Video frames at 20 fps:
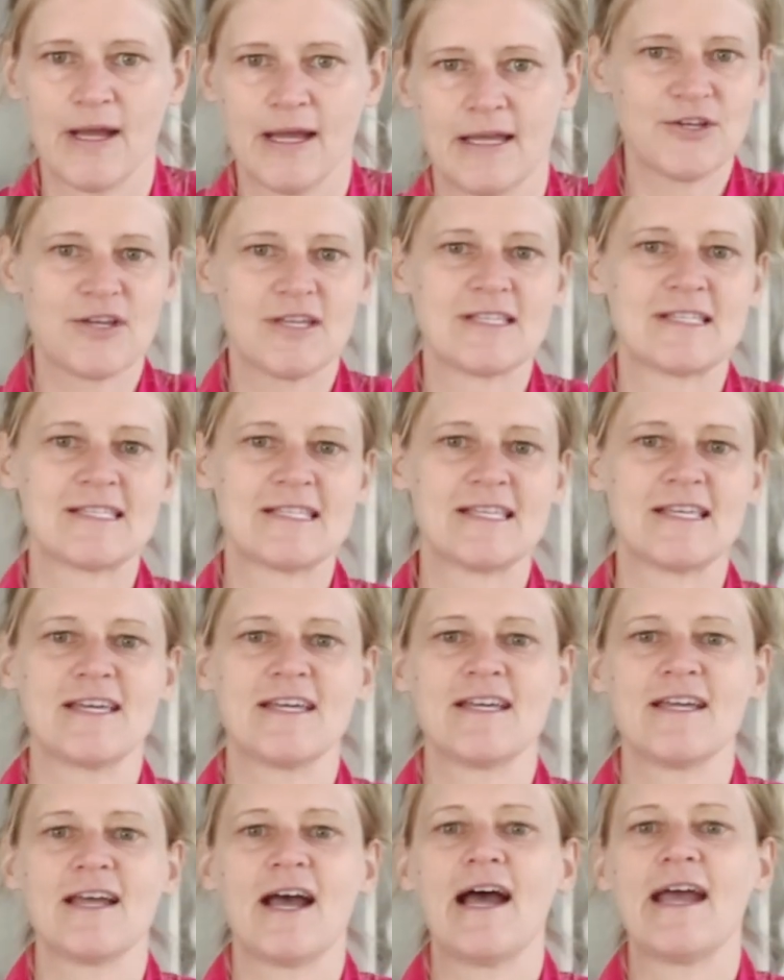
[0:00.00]
You can
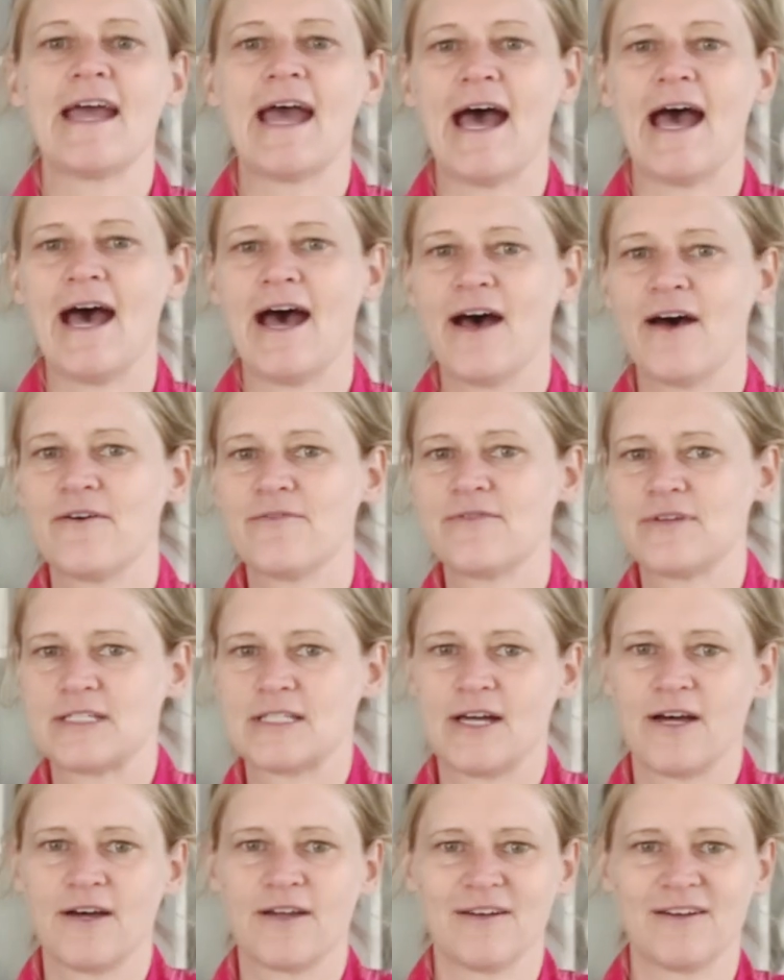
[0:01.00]
see I have
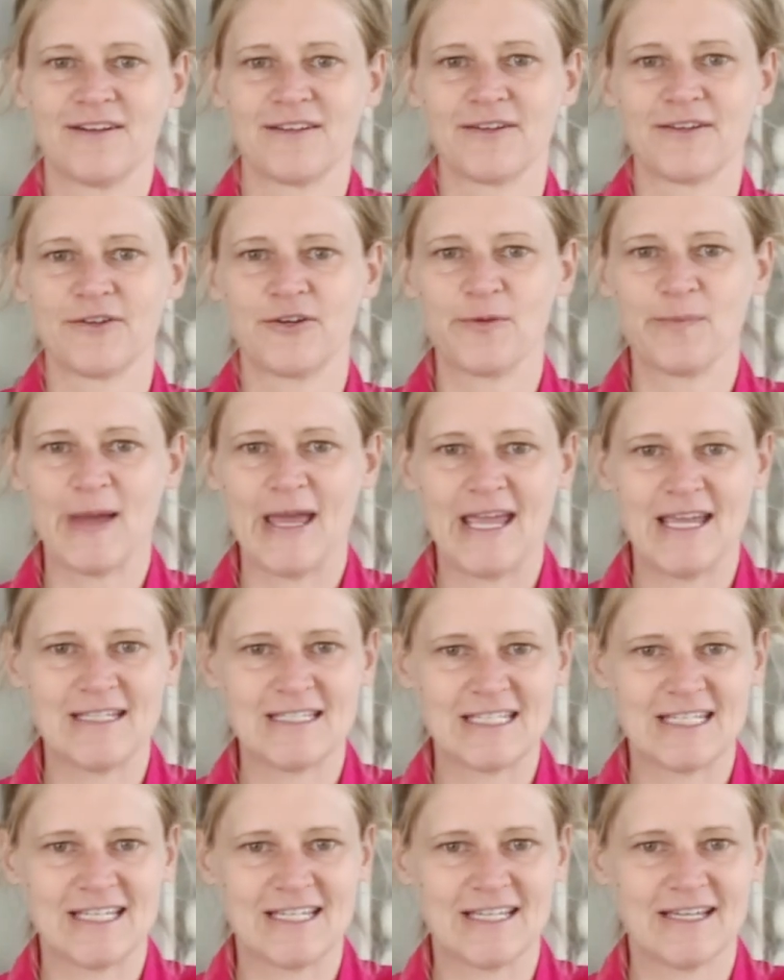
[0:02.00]
done a little
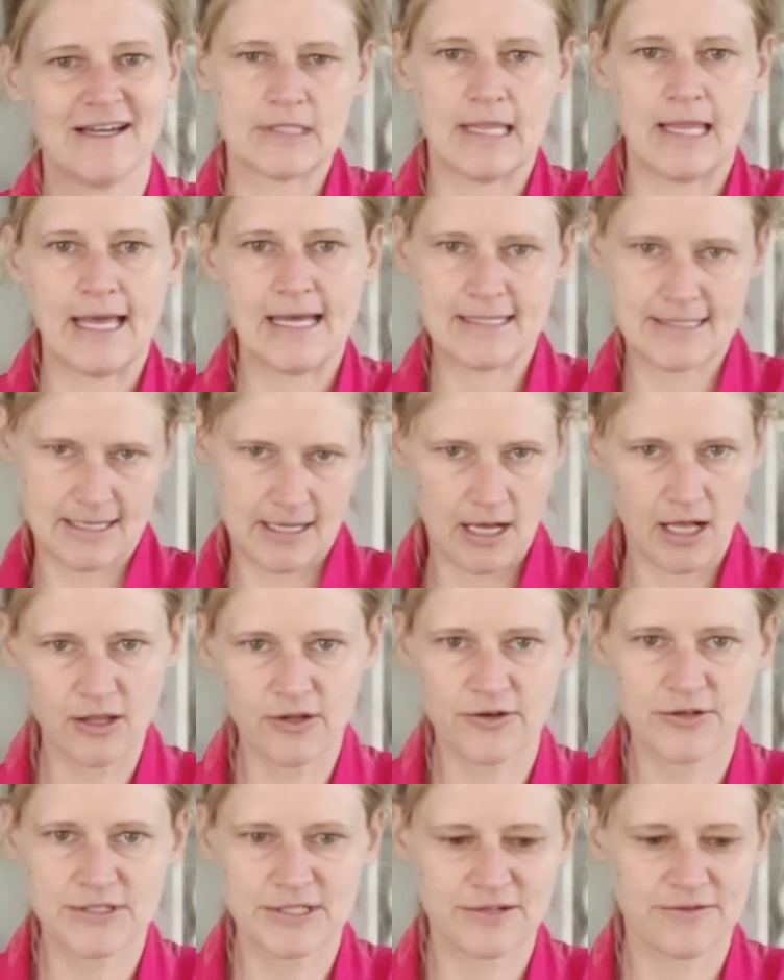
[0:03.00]
painting, less
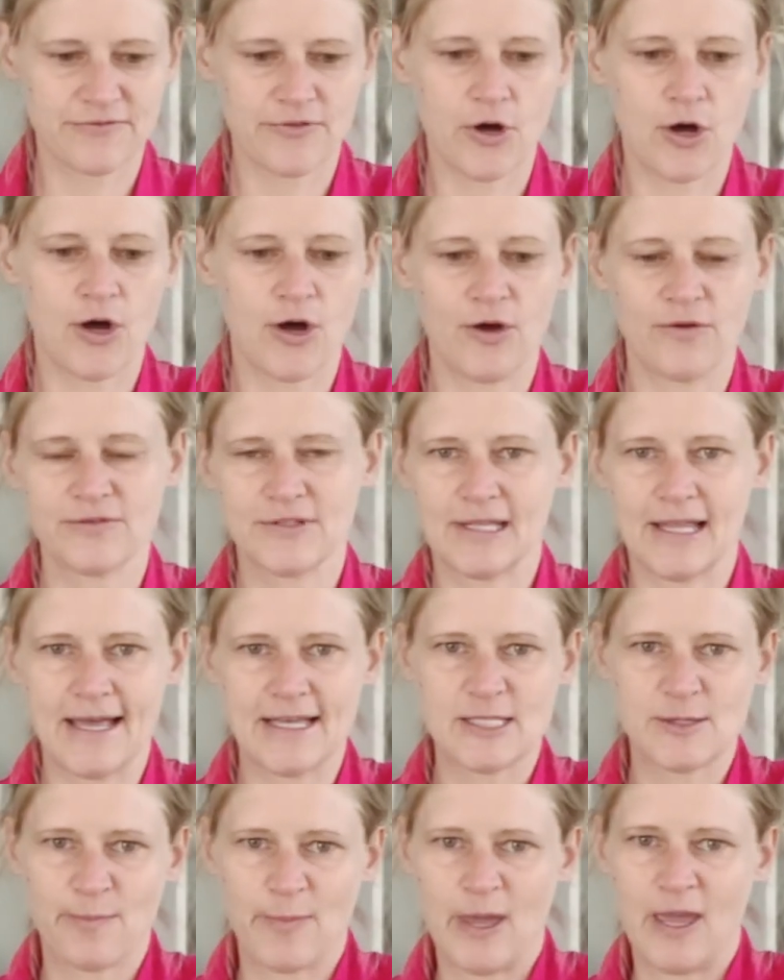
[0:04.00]
colors involved,
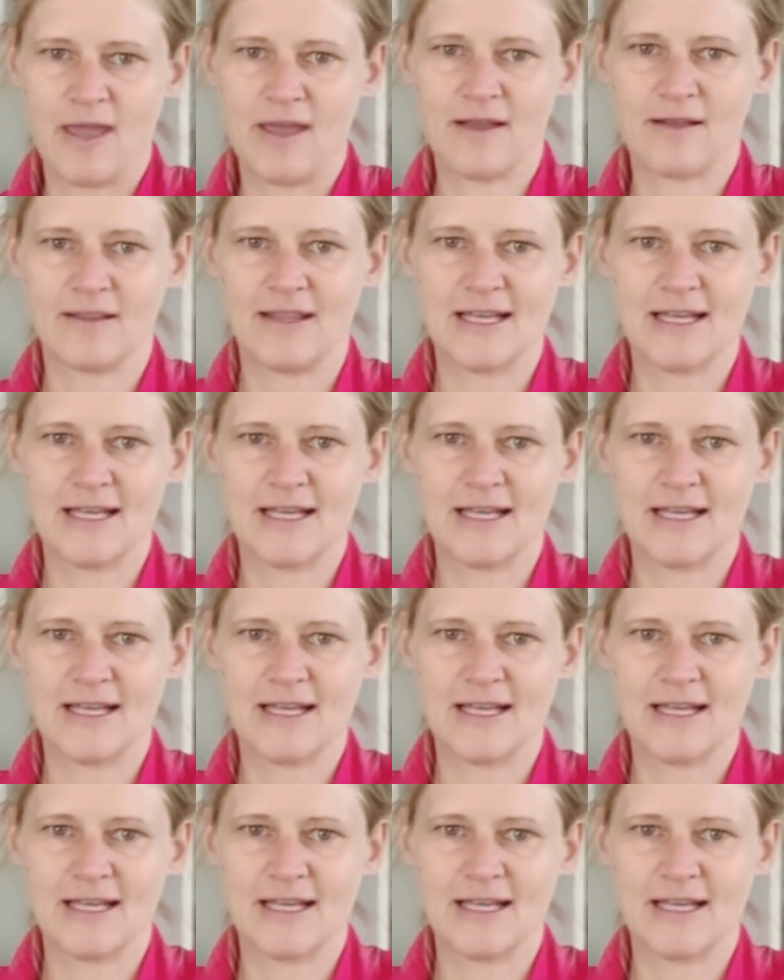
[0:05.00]
less pink